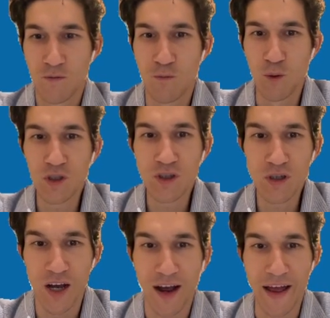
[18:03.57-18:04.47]
what
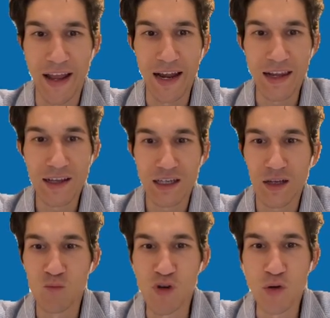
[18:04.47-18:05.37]
the hell
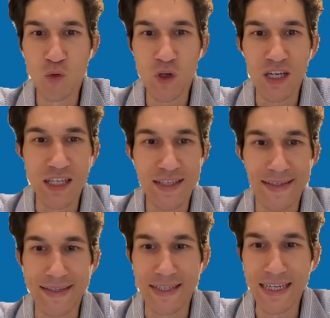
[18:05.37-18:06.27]
blue is
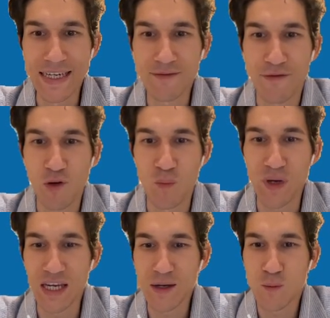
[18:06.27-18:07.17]
stealing from
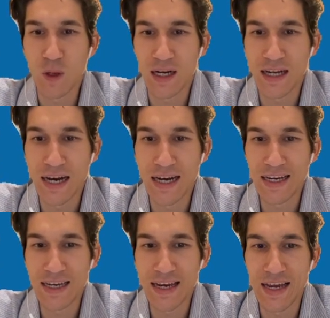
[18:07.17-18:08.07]
me when
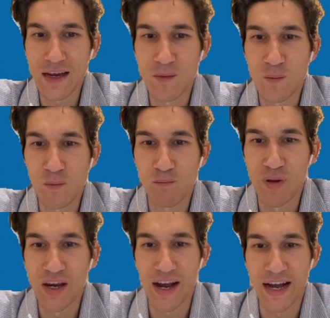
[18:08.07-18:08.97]
I am
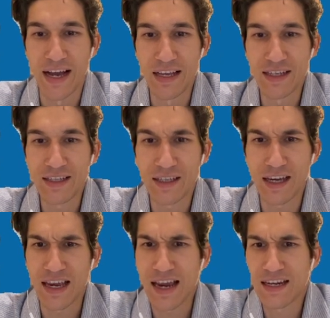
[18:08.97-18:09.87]
behind.
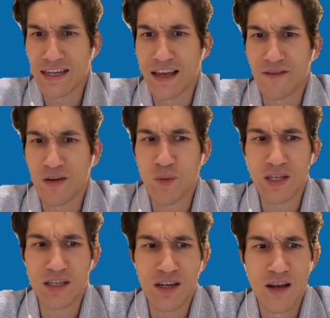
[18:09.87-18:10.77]
Again,
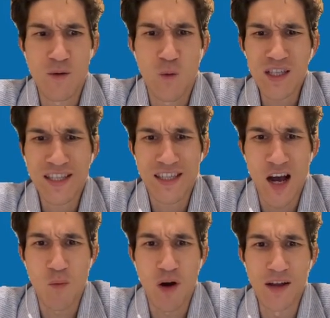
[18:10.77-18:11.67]
everybody, what's
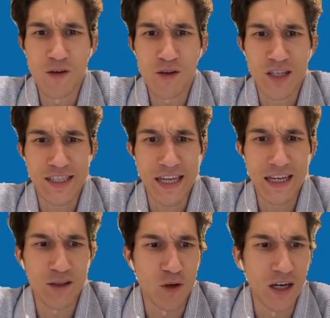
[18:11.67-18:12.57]
up? I don't
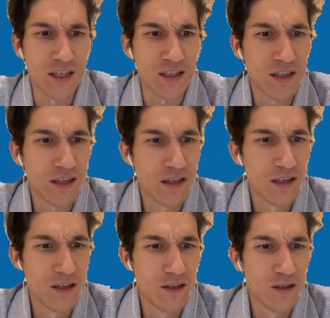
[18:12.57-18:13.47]
understand you guys.
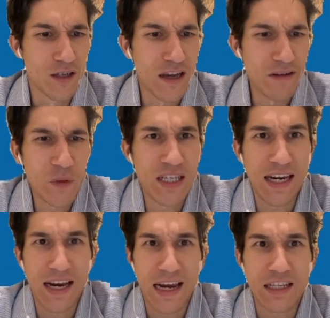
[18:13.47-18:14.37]
Everybody
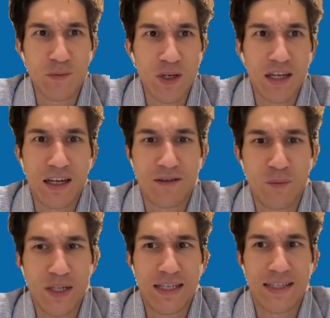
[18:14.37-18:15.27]
hates me and
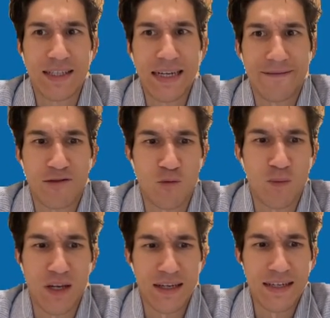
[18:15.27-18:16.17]
everybody is stealing from
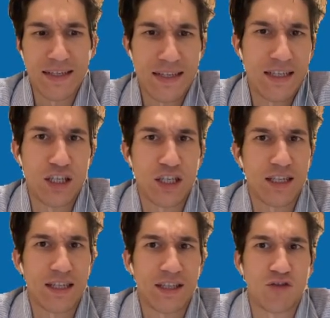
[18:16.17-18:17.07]
me. This is
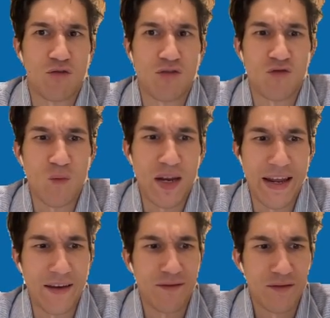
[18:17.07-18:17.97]
just the story of my
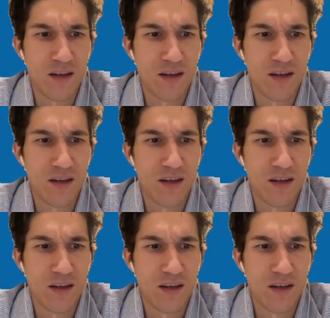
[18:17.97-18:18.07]
life.